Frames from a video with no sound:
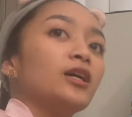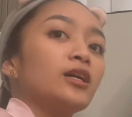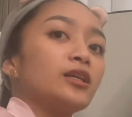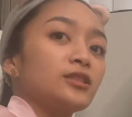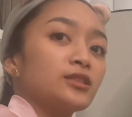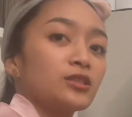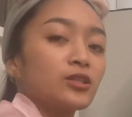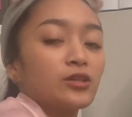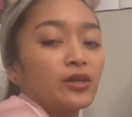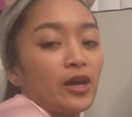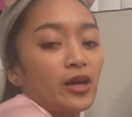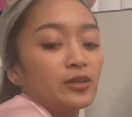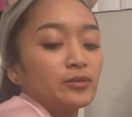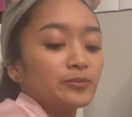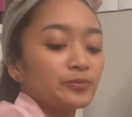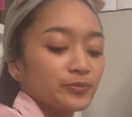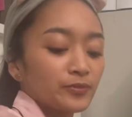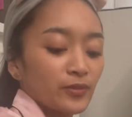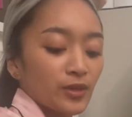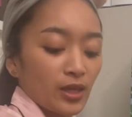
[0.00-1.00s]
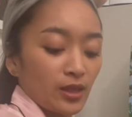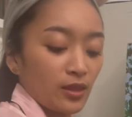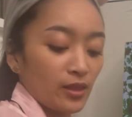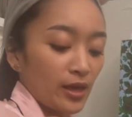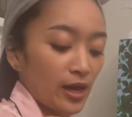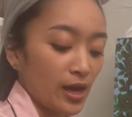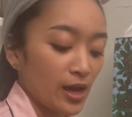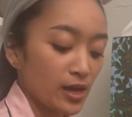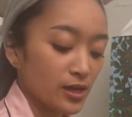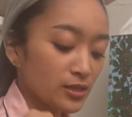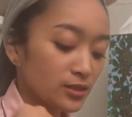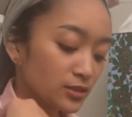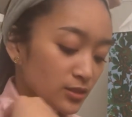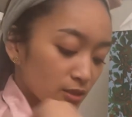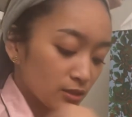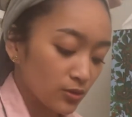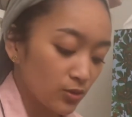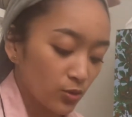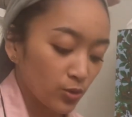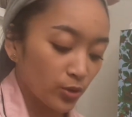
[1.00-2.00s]
So yeah, that,
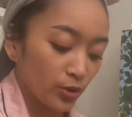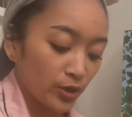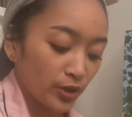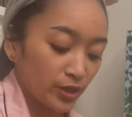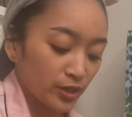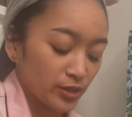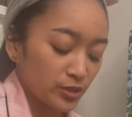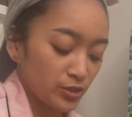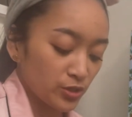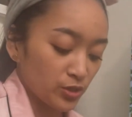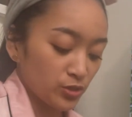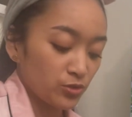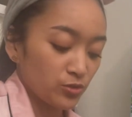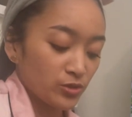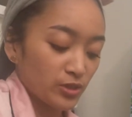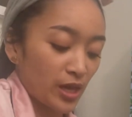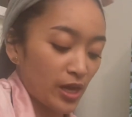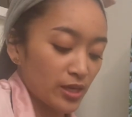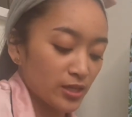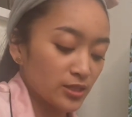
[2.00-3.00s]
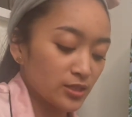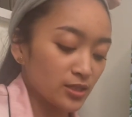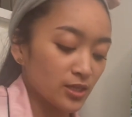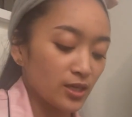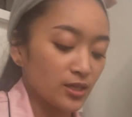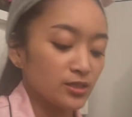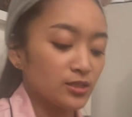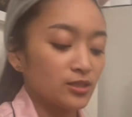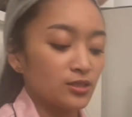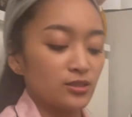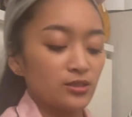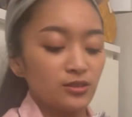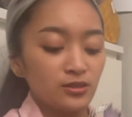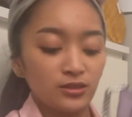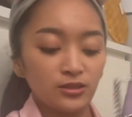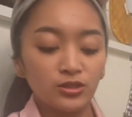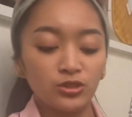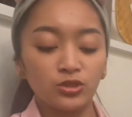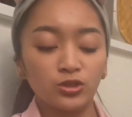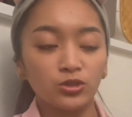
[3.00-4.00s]
or you can use that as the
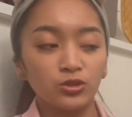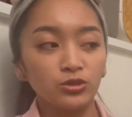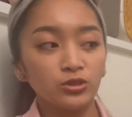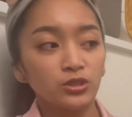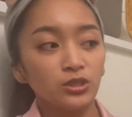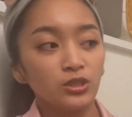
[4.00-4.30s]
little